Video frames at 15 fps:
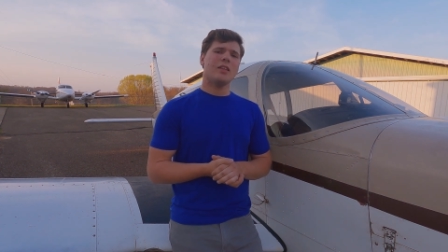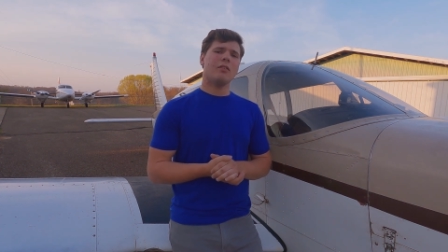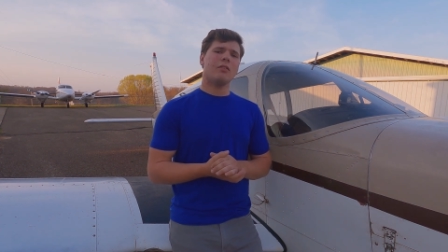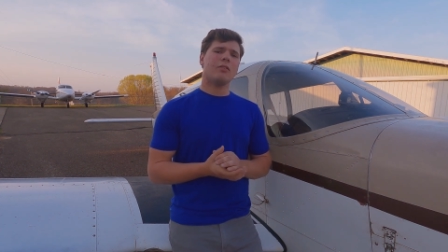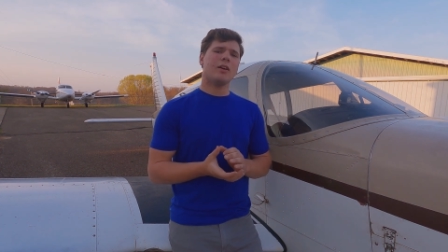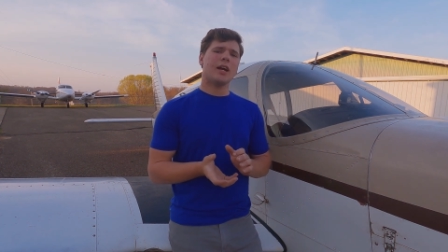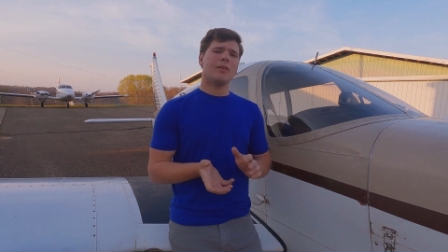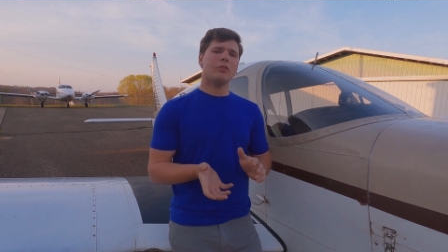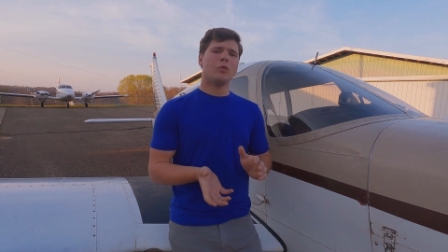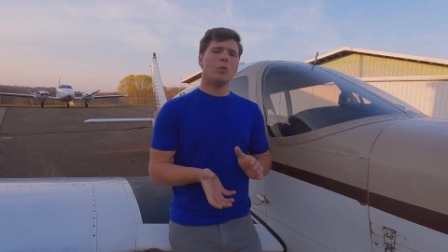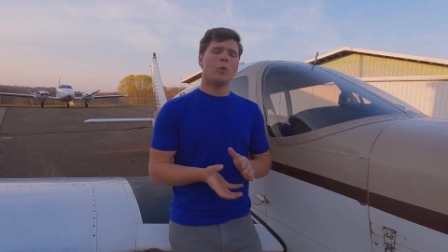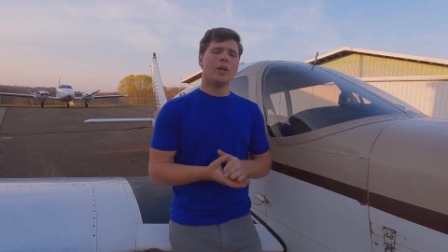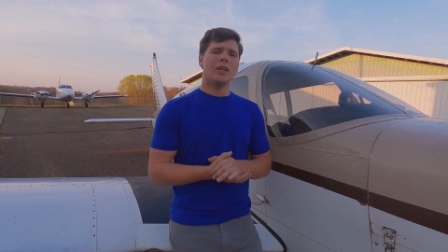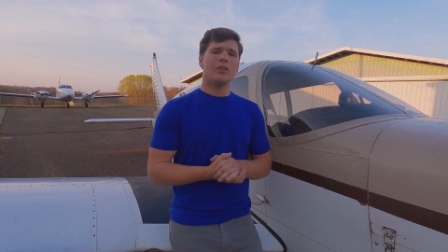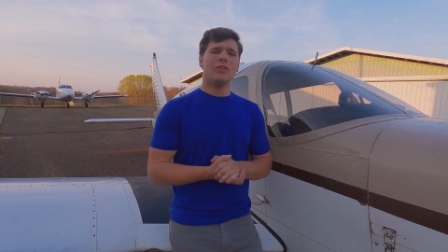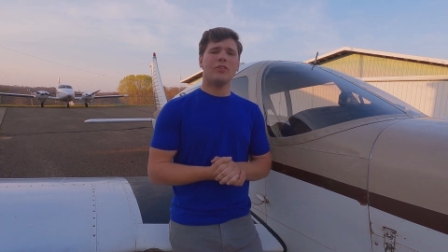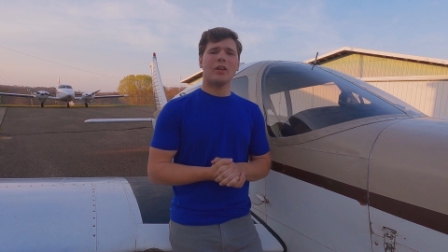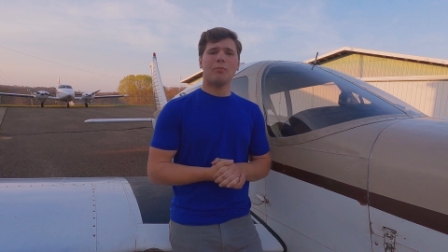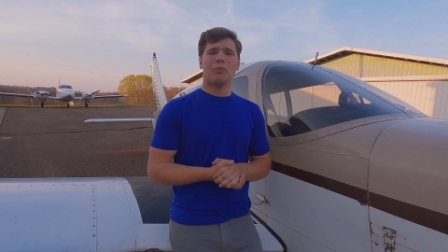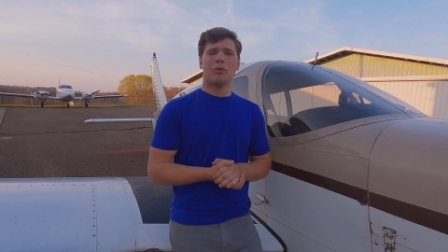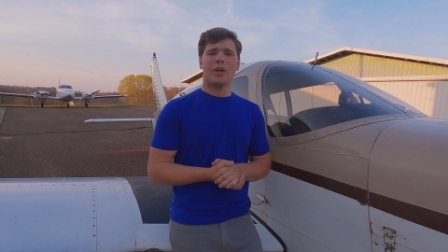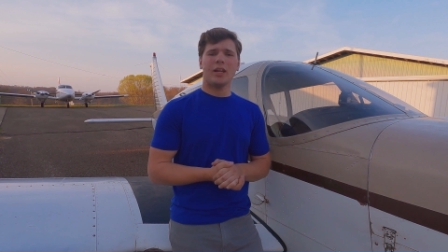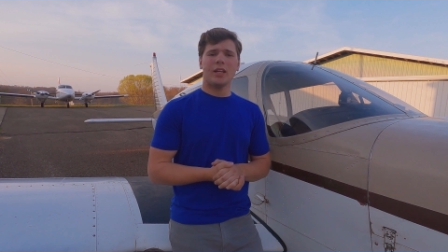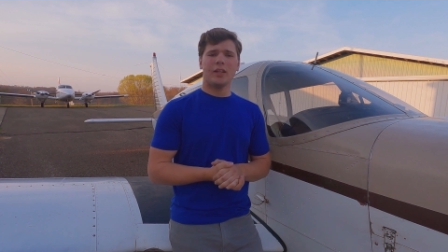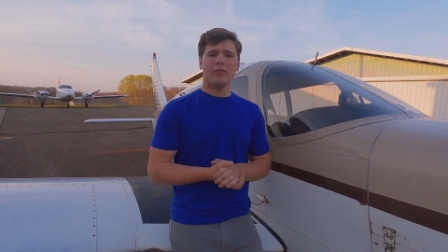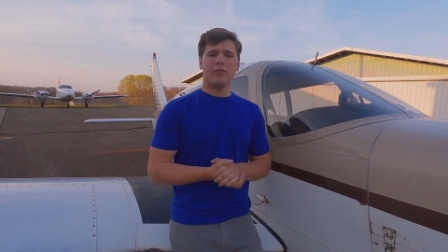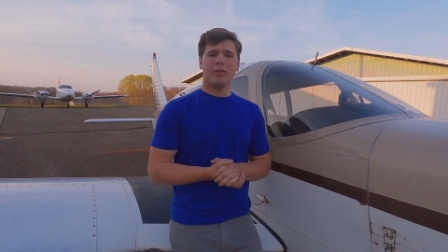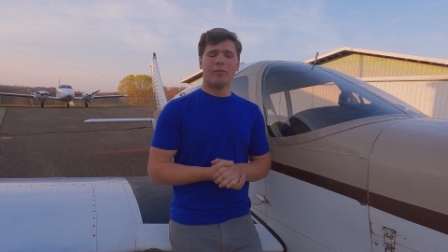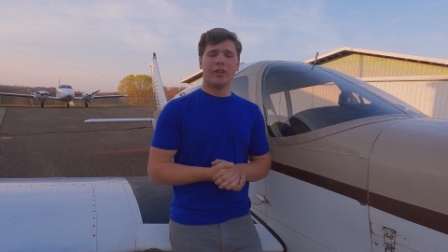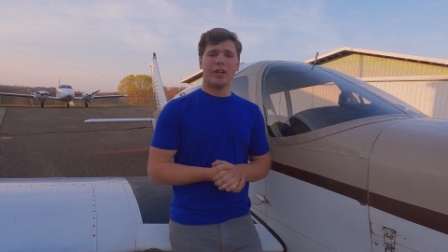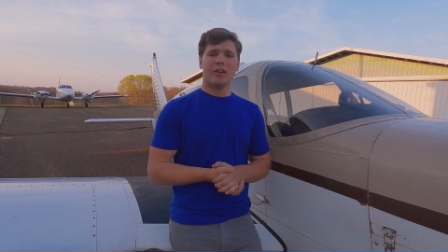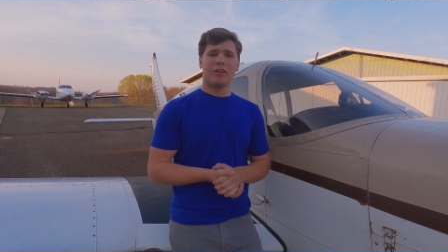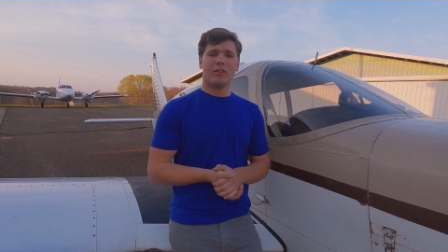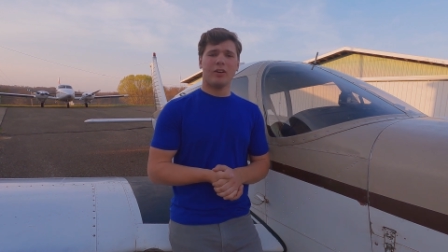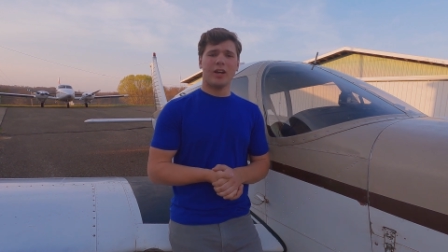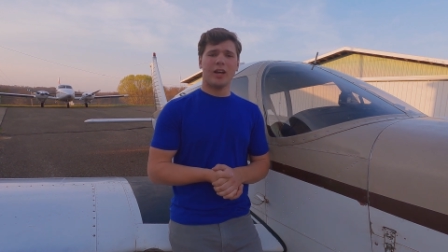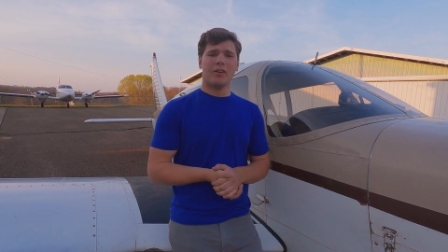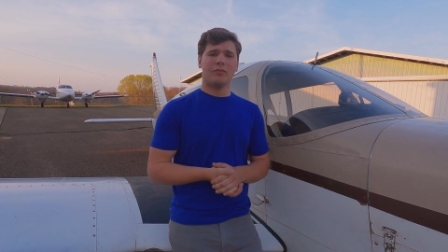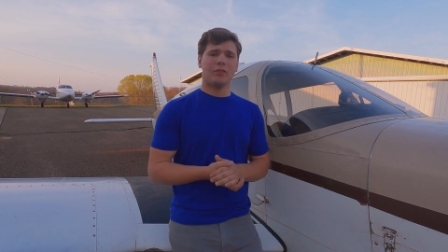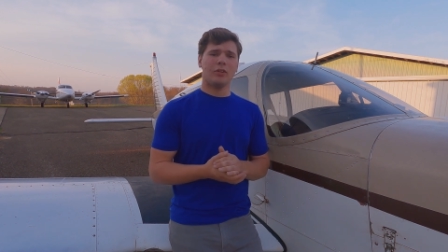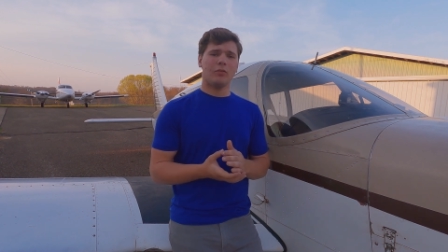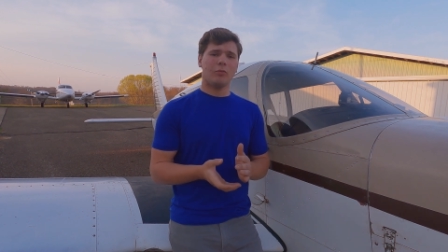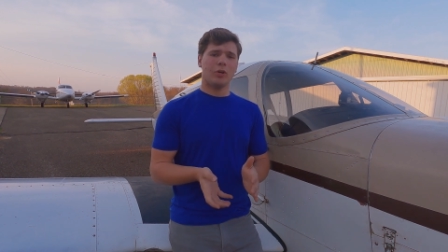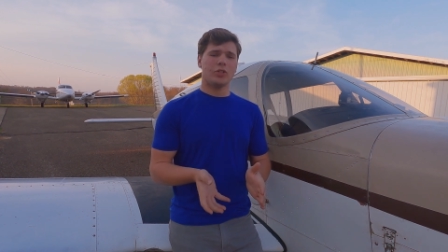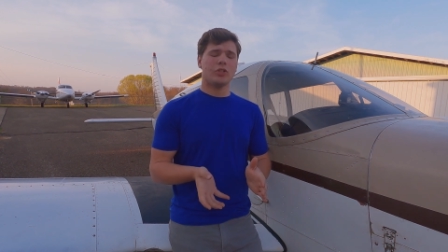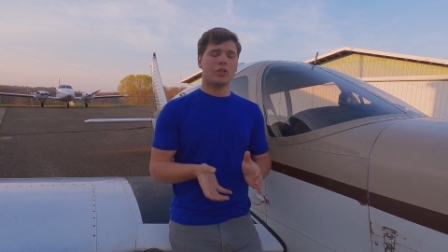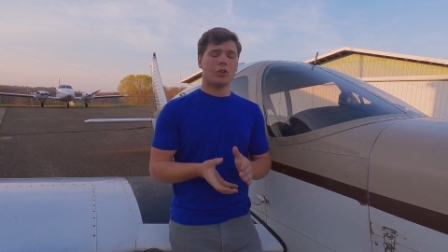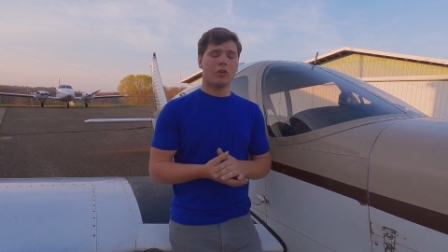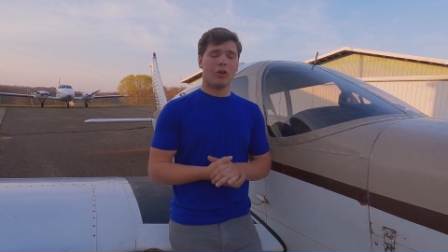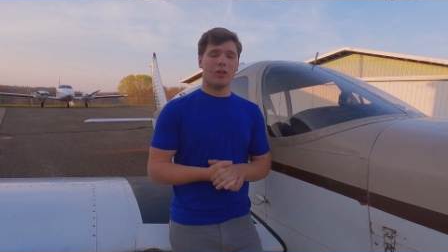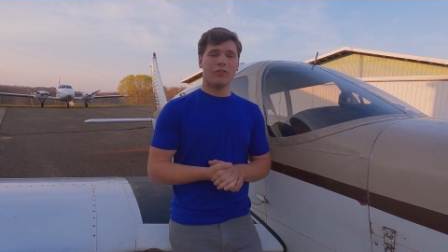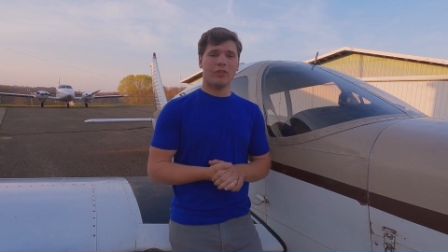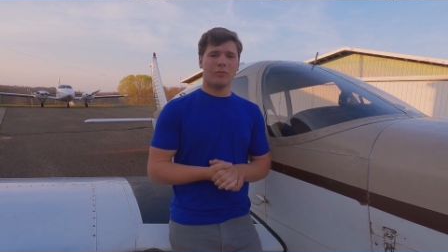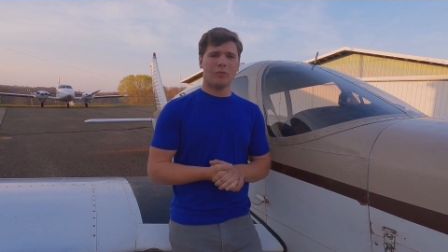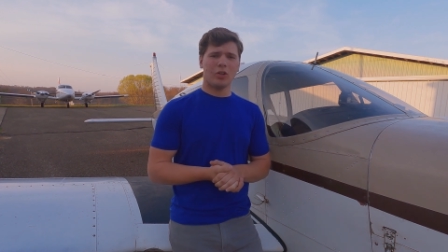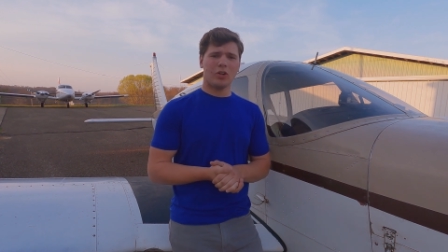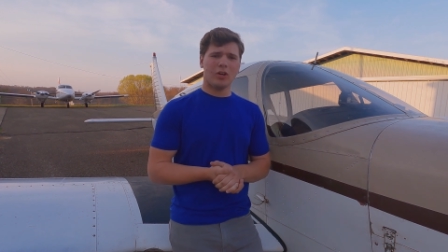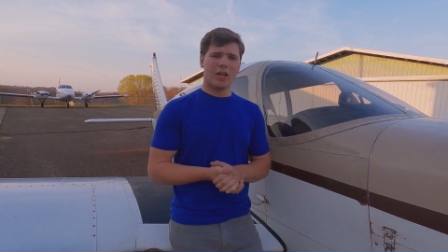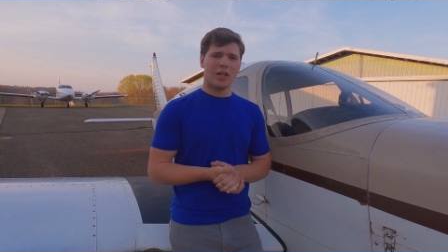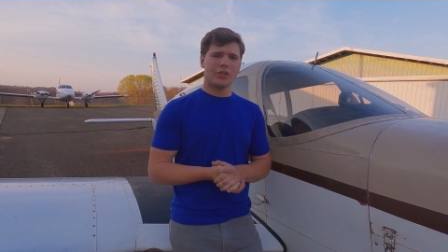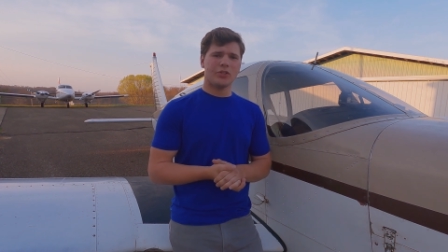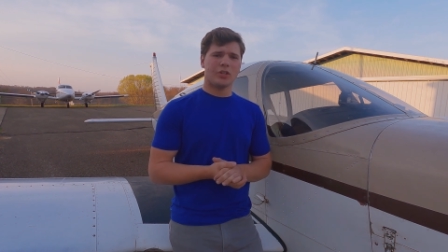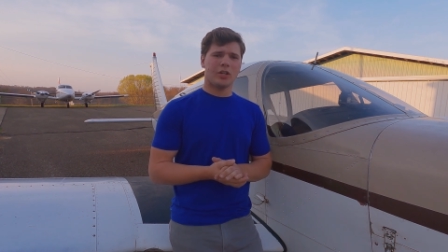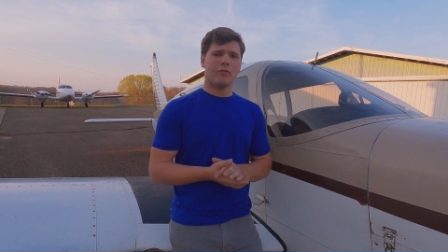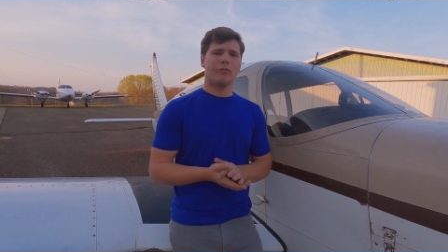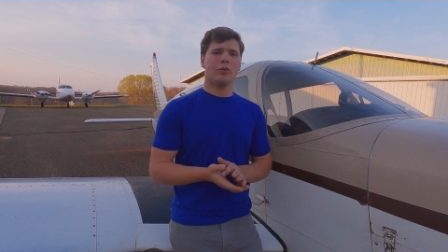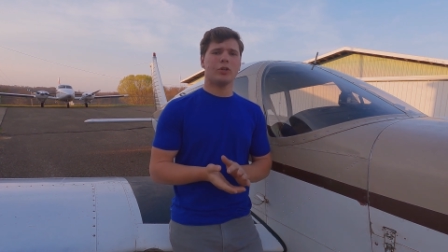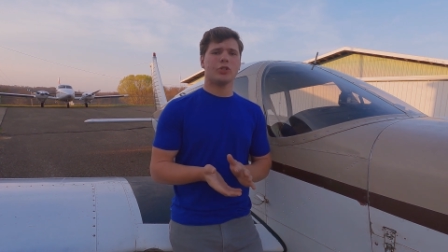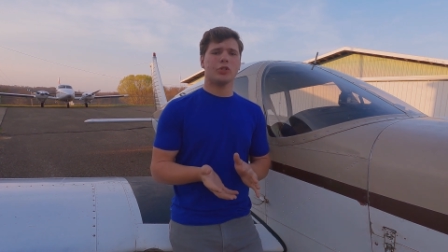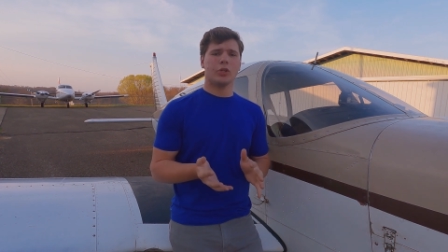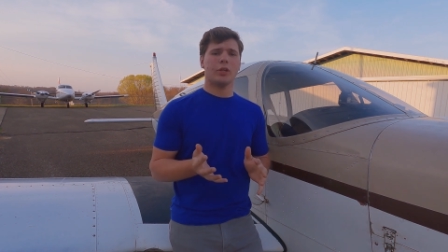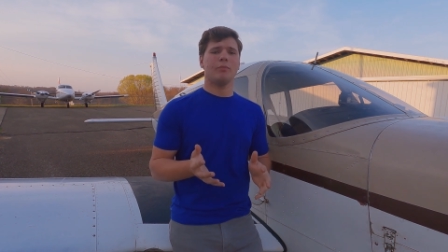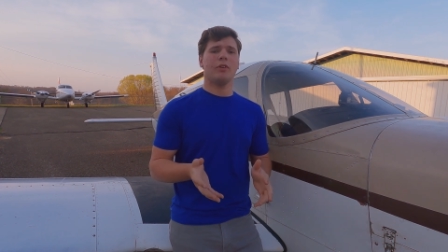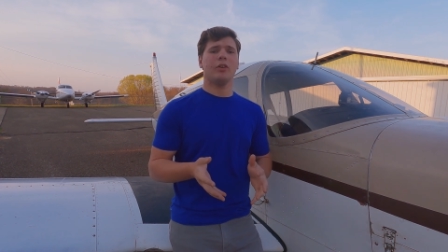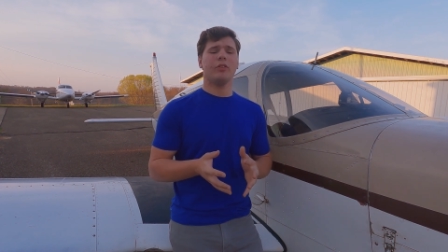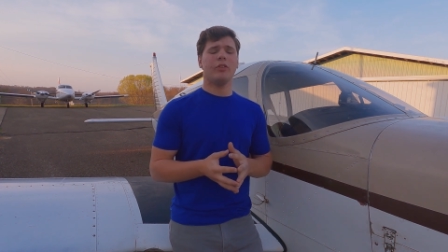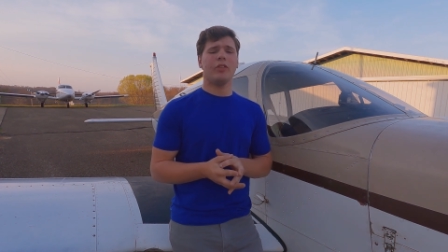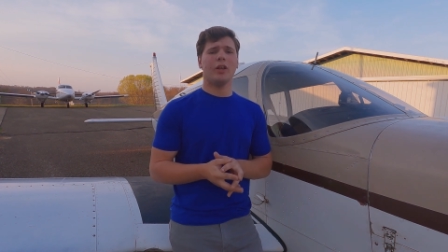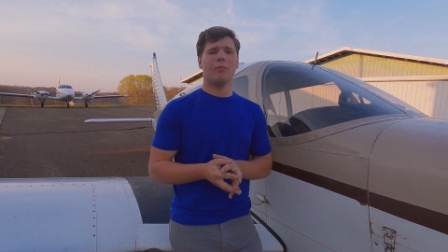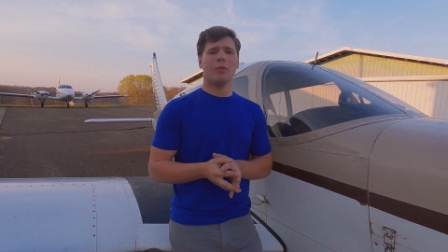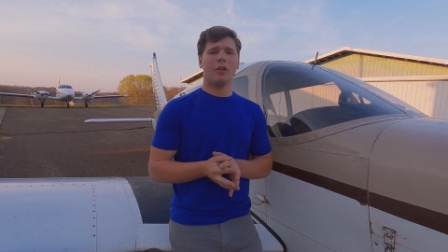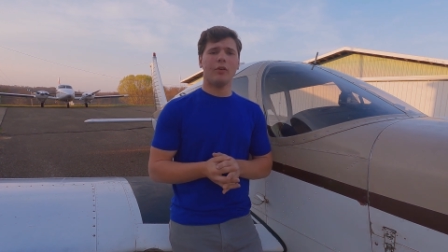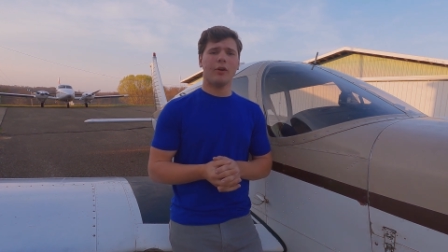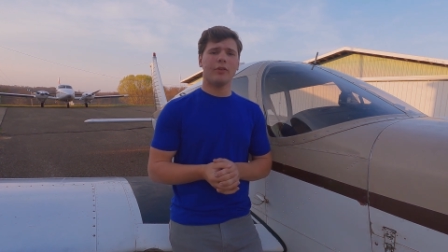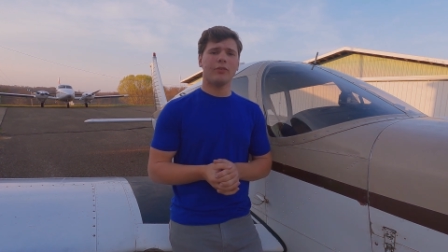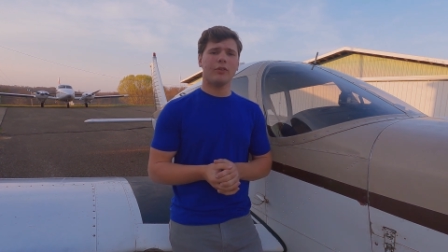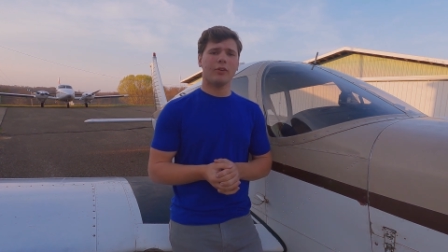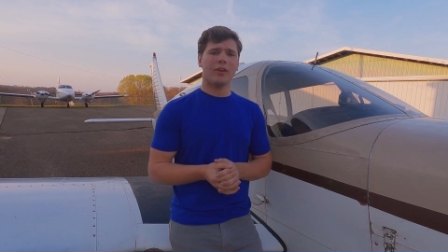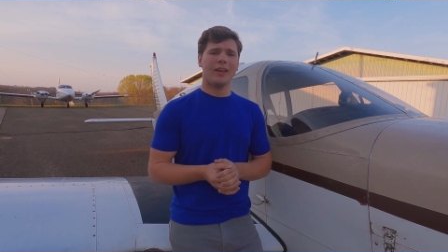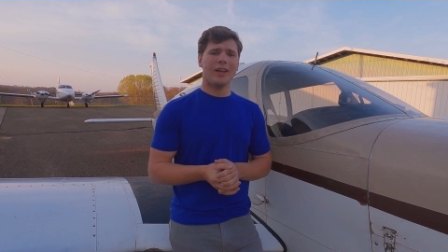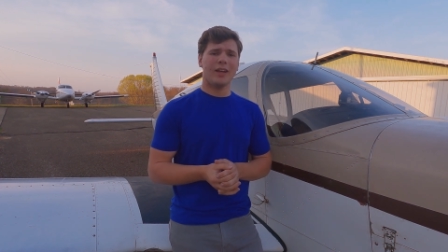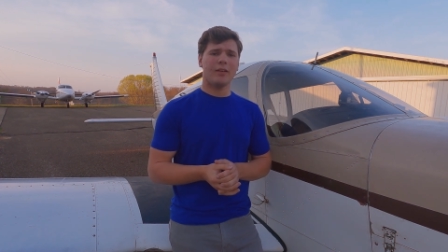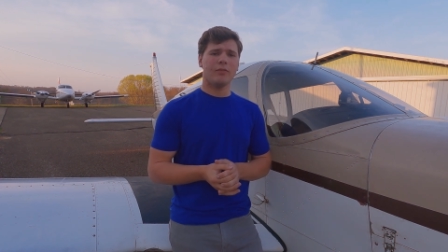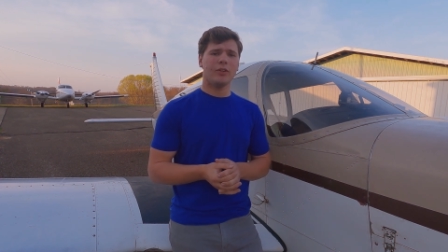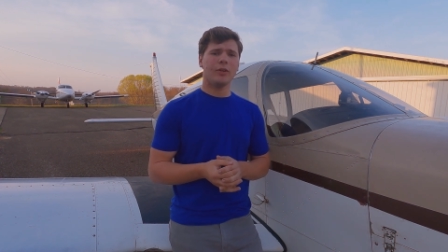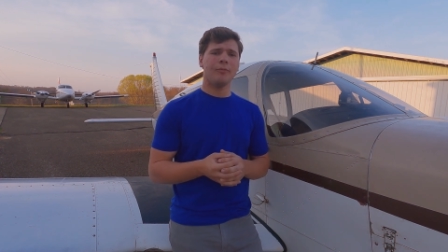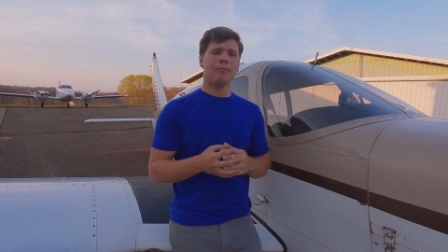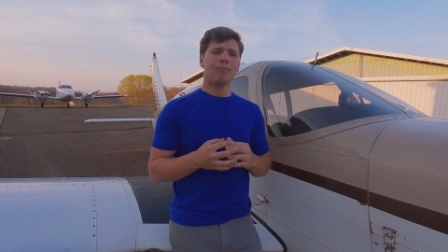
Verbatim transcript: the aircraft's wings separated from the aircraft, which caused them to crash. Unfortunately, both of them lost their lives.